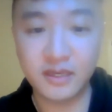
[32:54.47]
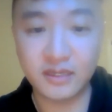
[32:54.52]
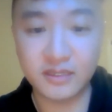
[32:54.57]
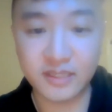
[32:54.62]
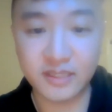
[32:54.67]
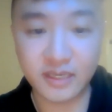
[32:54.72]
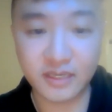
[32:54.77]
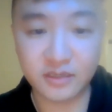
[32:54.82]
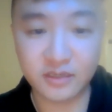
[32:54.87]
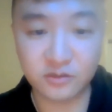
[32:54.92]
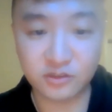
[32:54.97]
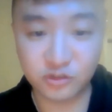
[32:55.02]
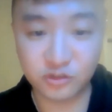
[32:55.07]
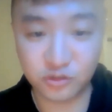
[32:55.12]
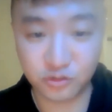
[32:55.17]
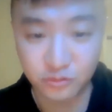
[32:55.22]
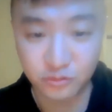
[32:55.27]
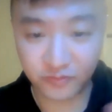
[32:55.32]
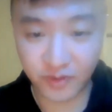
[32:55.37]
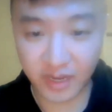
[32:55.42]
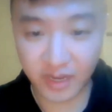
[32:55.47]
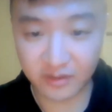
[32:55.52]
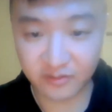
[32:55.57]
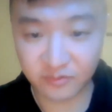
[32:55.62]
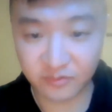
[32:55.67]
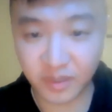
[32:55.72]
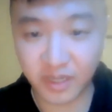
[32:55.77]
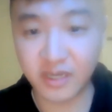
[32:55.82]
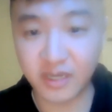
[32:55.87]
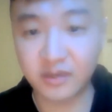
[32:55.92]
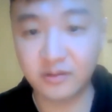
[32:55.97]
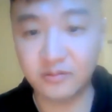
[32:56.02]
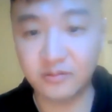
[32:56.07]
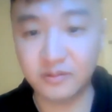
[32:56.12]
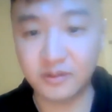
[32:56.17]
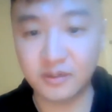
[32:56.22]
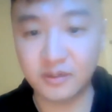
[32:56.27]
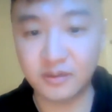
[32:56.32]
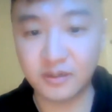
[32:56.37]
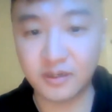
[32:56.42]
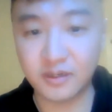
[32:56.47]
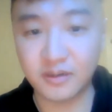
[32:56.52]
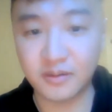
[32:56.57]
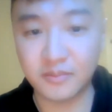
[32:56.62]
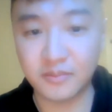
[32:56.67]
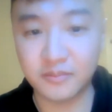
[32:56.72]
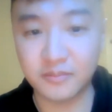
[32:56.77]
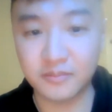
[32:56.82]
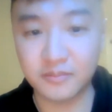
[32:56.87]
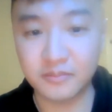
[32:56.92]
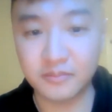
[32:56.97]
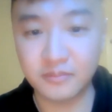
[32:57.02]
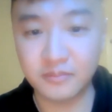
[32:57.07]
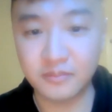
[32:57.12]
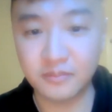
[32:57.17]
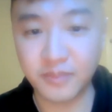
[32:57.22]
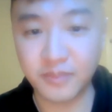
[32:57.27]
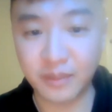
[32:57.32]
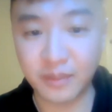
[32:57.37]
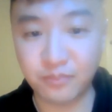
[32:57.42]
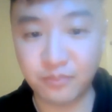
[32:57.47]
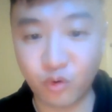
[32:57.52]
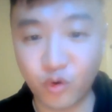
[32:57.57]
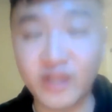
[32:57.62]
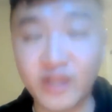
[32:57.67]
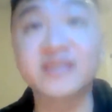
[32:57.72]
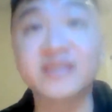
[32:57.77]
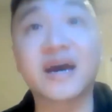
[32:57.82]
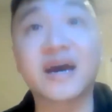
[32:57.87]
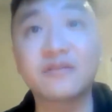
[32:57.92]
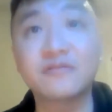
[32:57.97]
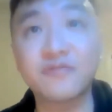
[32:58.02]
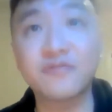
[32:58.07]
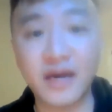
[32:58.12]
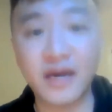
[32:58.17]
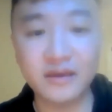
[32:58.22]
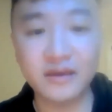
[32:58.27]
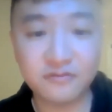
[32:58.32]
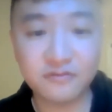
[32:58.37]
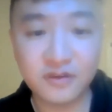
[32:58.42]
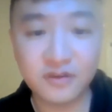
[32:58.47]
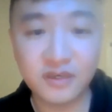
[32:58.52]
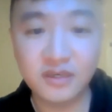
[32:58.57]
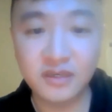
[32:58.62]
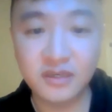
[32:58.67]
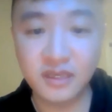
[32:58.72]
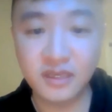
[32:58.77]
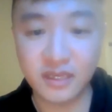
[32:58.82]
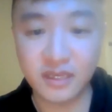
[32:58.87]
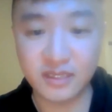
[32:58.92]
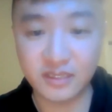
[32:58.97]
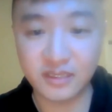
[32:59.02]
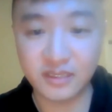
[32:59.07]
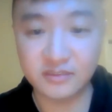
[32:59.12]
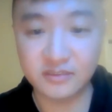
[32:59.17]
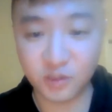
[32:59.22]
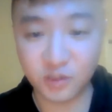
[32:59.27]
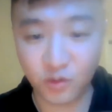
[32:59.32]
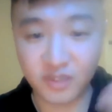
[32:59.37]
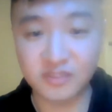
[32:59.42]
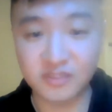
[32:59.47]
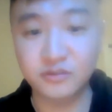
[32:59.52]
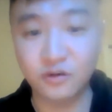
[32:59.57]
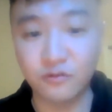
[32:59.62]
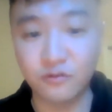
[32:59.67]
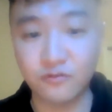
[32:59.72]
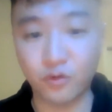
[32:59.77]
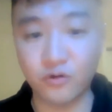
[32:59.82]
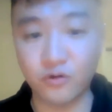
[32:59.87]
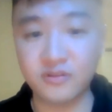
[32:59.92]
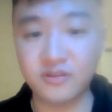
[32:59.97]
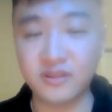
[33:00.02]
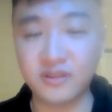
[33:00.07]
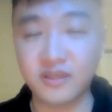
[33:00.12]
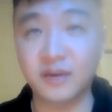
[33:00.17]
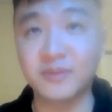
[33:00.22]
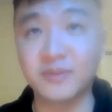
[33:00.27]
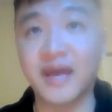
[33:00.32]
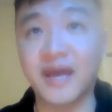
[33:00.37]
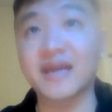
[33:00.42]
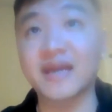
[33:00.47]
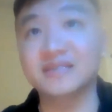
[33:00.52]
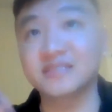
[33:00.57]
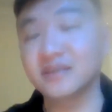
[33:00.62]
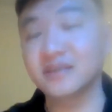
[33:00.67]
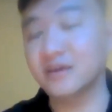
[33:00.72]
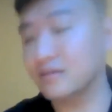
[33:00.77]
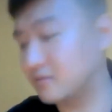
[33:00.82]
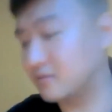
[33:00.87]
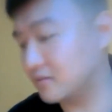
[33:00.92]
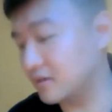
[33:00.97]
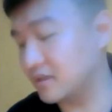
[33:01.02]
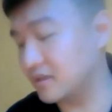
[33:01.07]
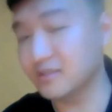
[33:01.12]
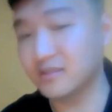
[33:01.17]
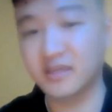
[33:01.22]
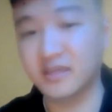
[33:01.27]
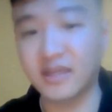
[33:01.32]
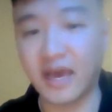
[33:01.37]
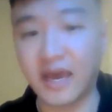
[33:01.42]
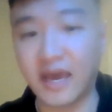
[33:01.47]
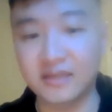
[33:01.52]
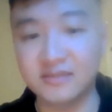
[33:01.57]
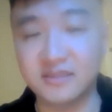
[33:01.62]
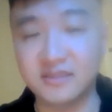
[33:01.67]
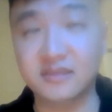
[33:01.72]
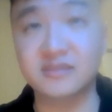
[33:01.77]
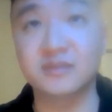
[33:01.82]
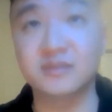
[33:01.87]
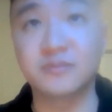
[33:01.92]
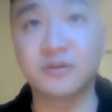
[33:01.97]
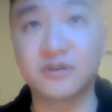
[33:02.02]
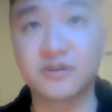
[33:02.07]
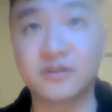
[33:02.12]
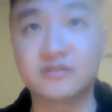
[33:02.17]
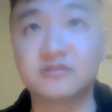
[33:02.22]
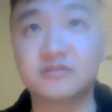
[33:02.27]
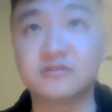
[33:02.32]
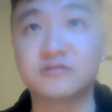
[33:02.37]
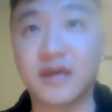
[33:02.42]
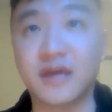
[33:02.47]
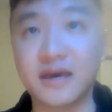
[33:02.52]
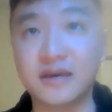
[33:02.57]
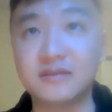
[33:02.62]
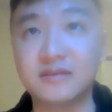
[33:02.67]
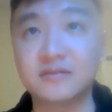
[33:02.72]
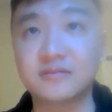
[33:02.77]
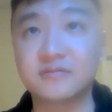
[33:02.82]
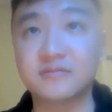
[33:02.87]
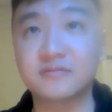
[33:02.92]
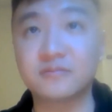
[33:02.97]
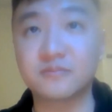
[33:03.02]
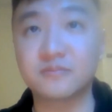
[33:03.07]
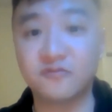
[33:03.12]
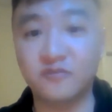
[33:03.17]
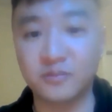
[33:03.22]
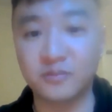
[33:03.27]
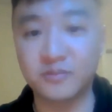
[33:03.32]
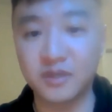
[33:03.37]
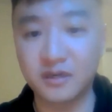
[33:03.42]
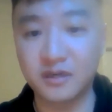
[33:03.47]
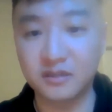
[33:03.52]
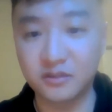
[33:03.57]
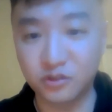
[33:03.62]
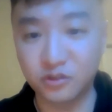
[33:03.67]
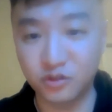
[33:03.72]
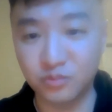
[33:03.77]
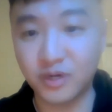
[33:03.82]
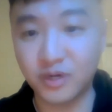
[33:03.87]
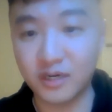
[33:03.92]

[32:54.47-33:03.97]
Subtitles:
and then 225 by 0.95, and then so on and so forth. I'm going to add it together and then add 60 million to that from the new